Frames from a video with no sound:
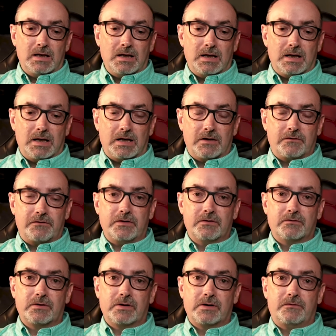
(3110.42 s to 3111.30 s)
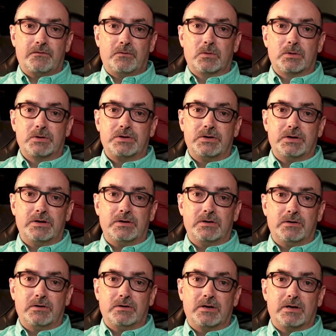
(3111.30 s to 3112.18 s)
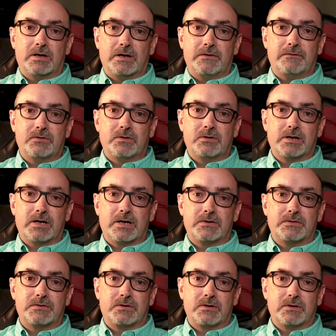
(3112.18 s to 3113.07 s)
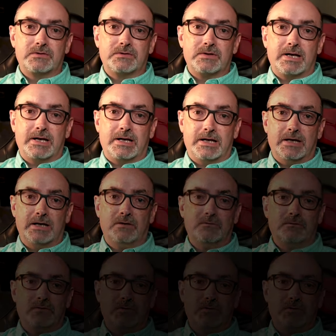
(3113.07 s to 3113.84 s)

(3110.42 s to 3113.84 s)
And I feel very fortunate that I've turned out as good as I have.